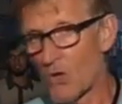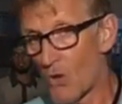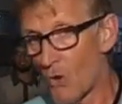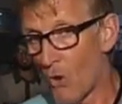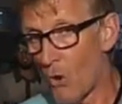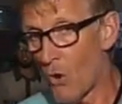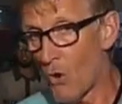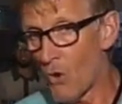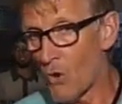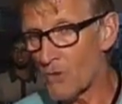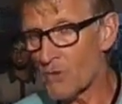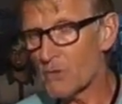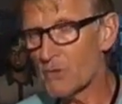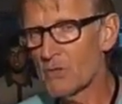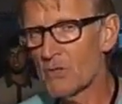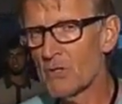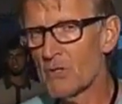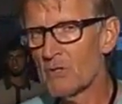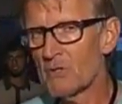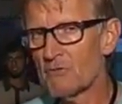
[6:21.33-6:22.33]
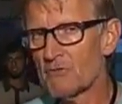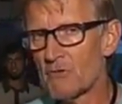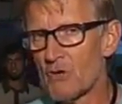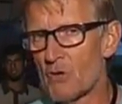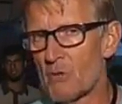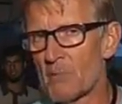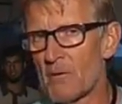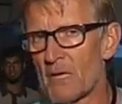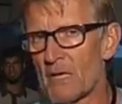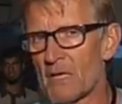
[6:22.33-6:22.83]
or
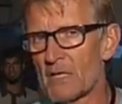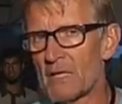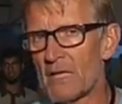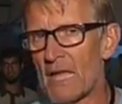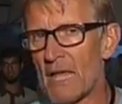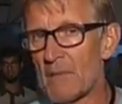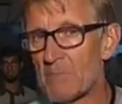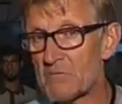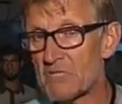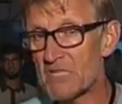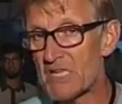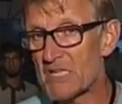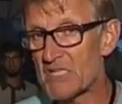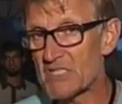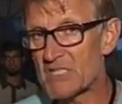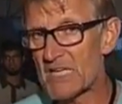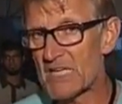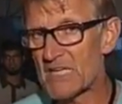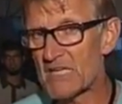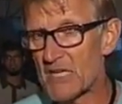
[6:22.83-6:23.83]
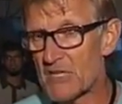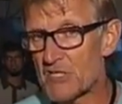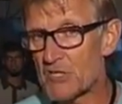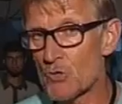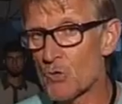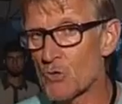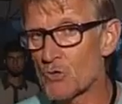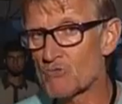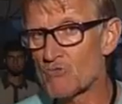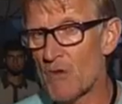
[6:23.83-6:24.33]
from an M16
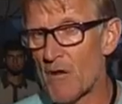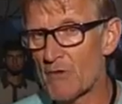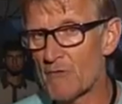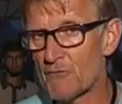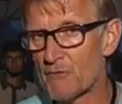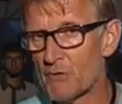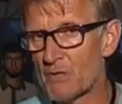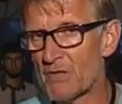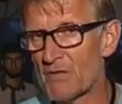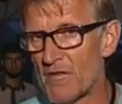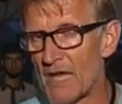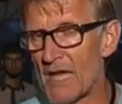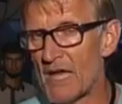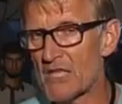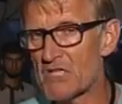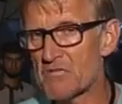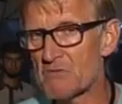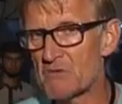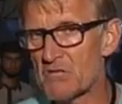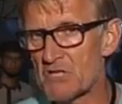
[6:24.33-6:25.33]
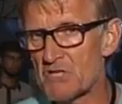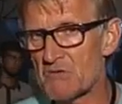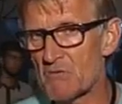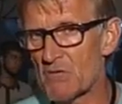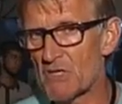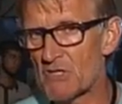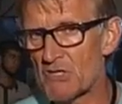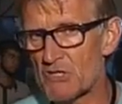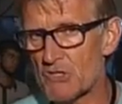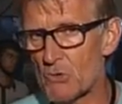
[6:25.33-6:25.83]
assault rifle in the hands of an
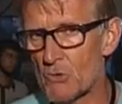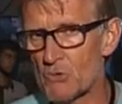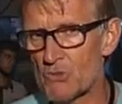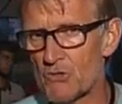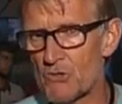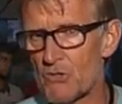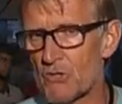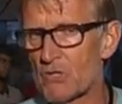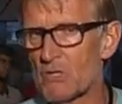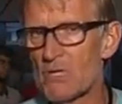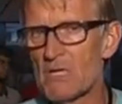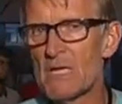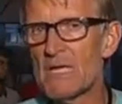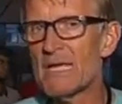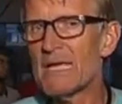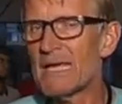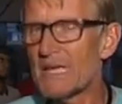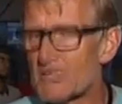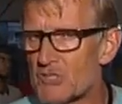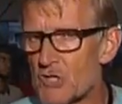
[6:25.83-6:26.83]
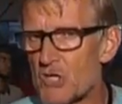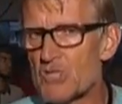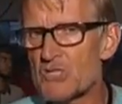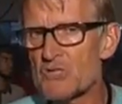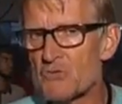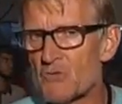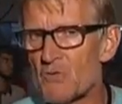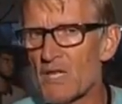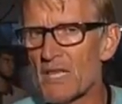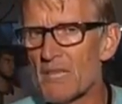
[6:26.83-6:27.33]
Israeli soldier, it
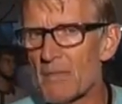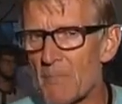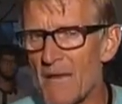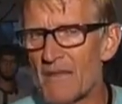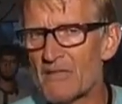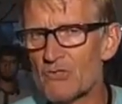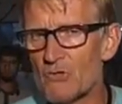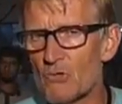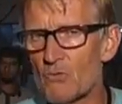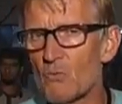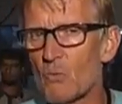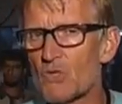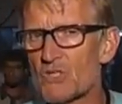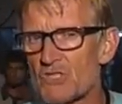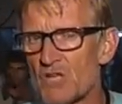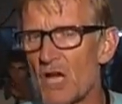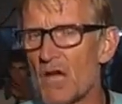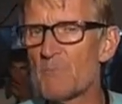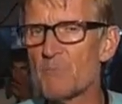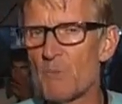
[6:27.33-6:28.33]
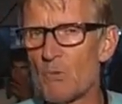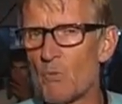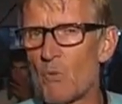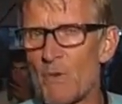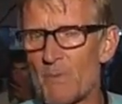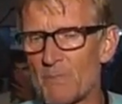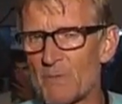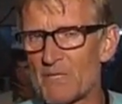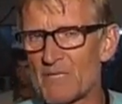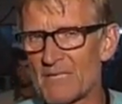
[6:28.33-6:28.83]
doesn't really matter what type of
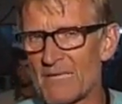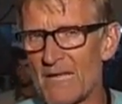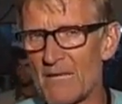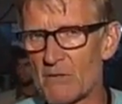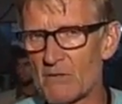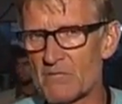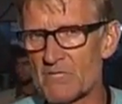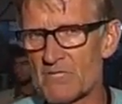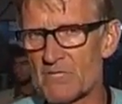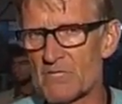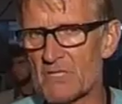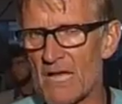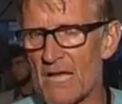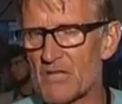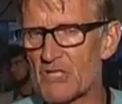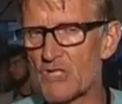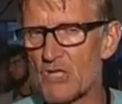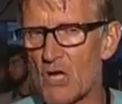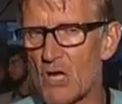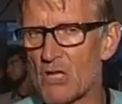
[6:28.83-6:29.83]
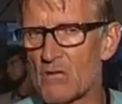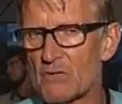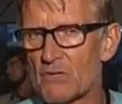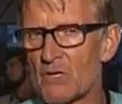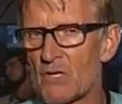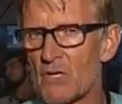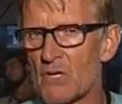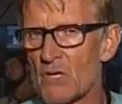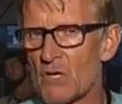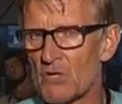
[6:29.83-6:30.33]
weapon kills that child.
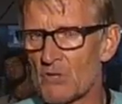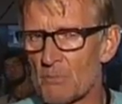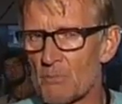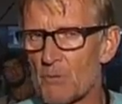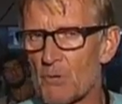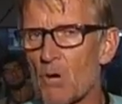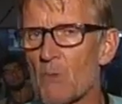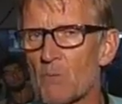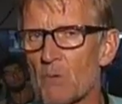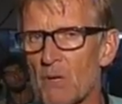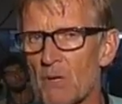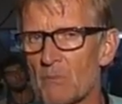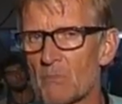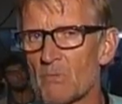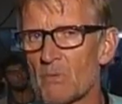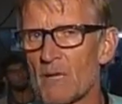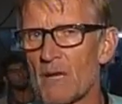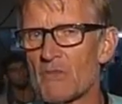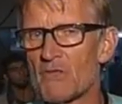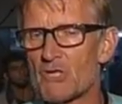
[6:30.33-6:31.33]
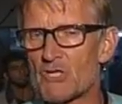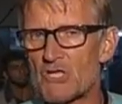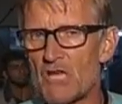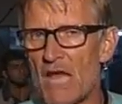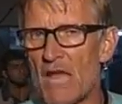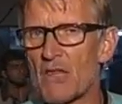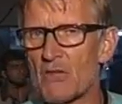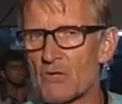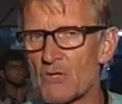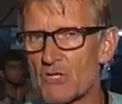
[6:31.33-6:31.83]
The problem and the
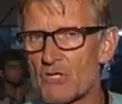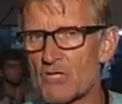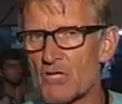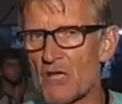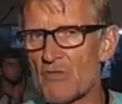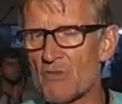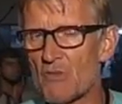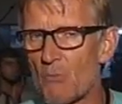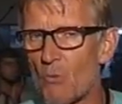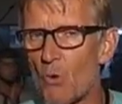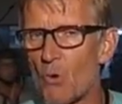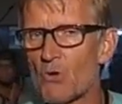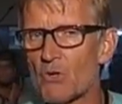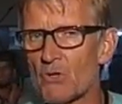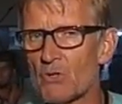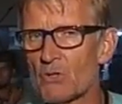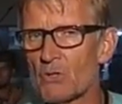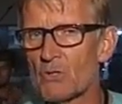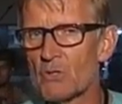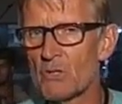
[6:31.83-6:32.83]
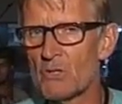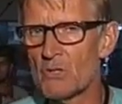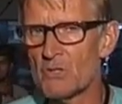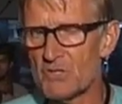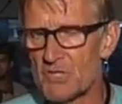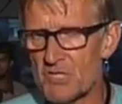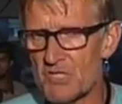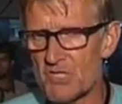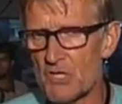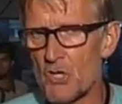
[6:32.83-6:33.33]
challenge and the moral
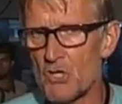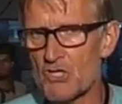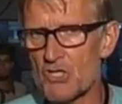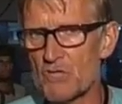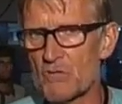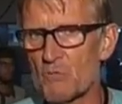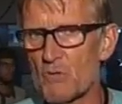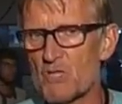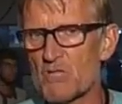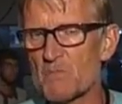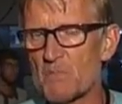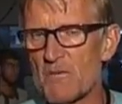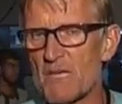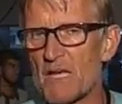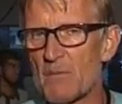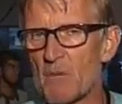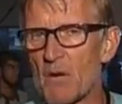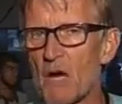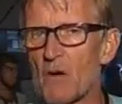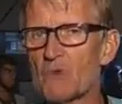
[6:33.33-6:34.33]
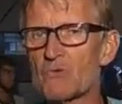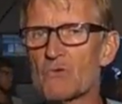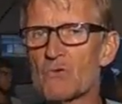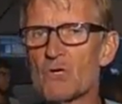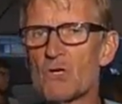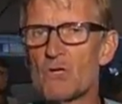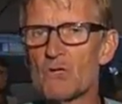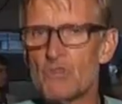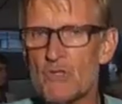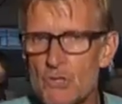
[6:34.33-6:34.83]
discussion must be about
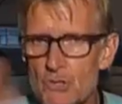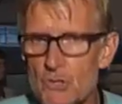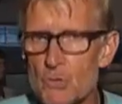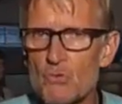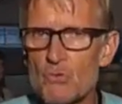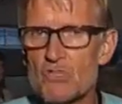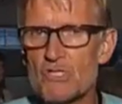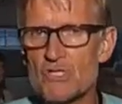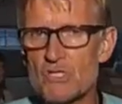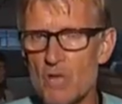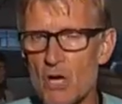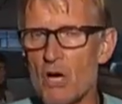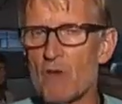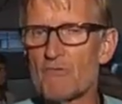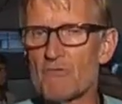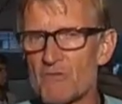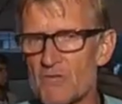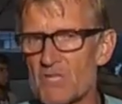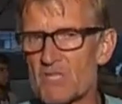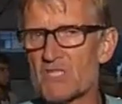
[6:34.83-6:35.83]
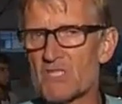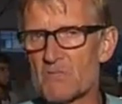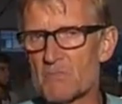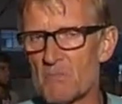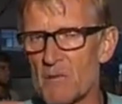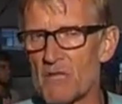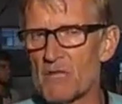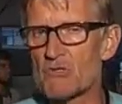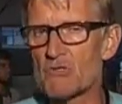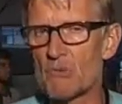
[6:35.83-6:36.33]
the use of this
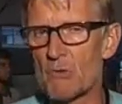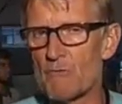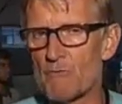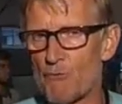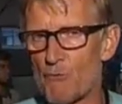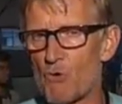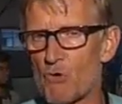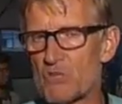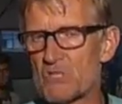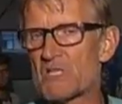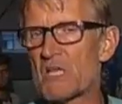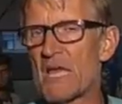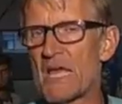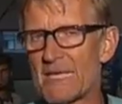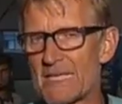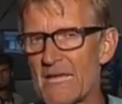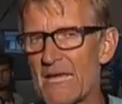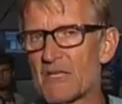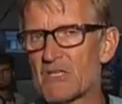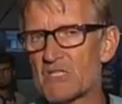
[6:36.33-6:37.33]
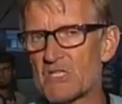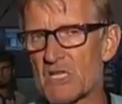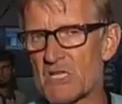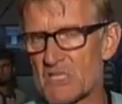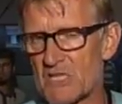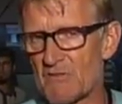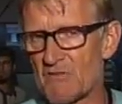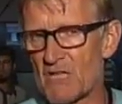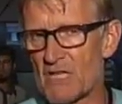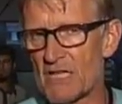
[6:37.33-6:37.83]
military force against a
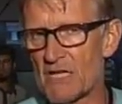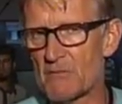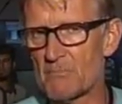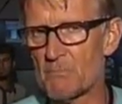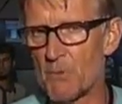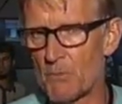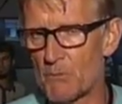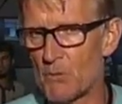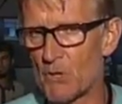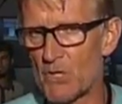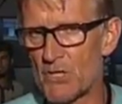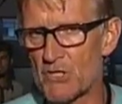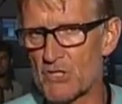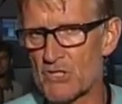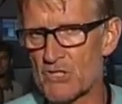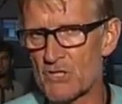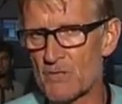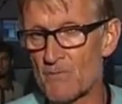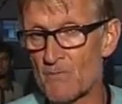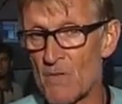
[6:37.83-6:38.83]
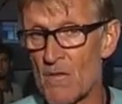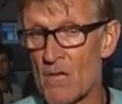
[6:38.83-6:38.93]
civilian population.